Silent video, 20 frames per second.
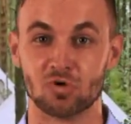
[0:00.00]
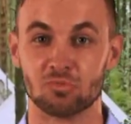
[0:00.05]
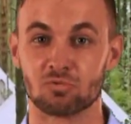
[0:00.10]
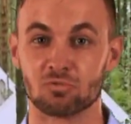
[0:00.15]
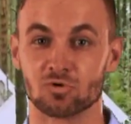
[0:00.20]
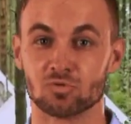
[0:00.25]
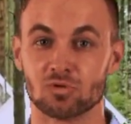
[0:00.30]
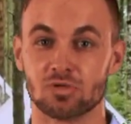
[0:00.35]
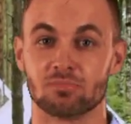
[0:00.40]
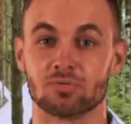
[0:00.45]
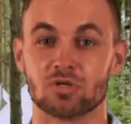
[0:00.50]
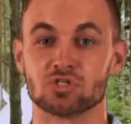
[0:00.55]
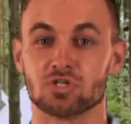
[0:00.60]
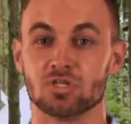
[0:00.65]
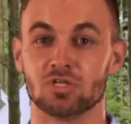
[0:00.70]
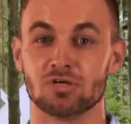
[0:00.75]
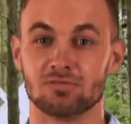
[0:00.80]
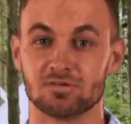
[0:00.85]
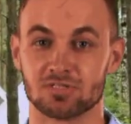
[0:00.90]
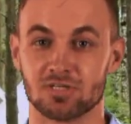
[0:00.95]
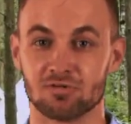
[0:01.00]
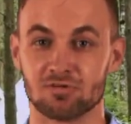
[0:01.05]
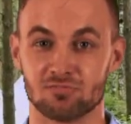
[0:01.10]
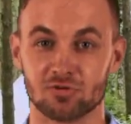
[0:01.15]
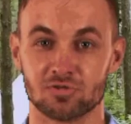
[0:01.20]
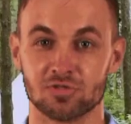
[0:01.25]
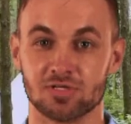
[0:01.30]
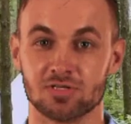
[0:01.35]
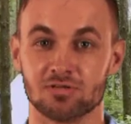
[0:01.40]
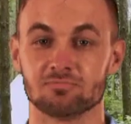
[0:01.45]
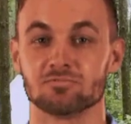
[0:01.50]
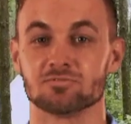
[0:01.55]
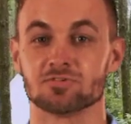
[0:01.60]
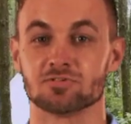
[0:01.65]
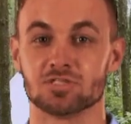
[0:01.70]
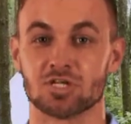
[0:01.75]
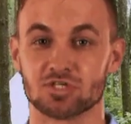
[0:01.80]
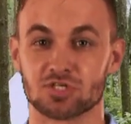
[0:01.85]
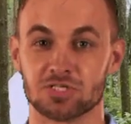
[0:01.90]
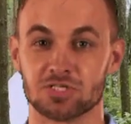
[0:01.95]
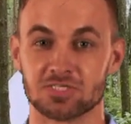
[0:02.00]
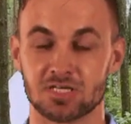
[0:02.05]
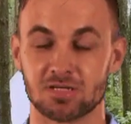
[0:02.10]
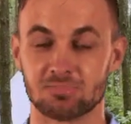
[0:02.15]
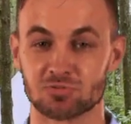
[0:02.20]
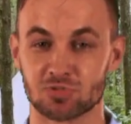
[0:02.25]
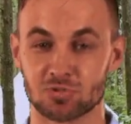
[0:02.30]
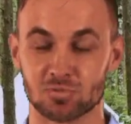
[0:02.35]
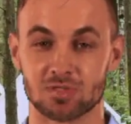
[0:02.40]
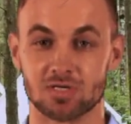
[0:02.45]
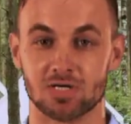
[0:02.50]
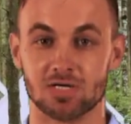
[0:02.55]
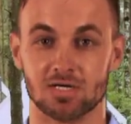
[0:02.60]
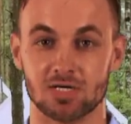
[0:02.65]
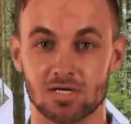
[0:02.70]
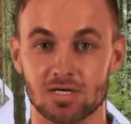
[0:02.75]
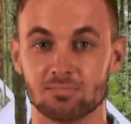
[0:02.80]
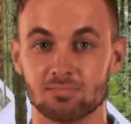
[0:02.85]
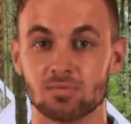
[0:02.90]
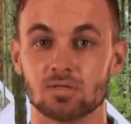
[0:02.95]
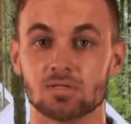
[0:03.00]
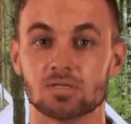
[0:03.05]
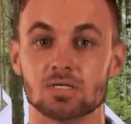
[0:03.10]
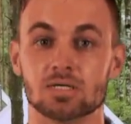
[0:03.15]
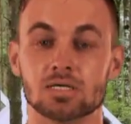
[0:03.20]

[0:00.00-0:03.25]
Observation should be objective and unbiased,